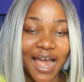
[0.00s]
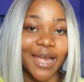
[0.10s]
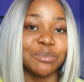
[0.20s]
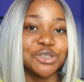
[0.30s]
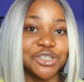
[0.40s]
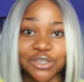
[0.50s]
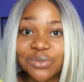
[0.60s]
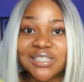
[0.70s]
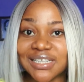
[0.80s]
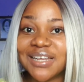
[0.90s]
I am
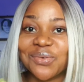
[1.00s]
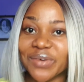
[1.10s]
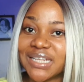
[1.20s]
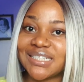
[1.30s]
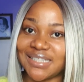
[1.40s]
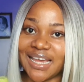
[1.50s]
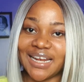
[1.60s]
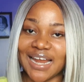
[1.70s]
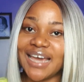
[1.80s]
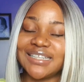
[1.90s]
shooting with
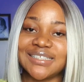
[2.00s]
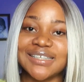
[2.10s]
daylight.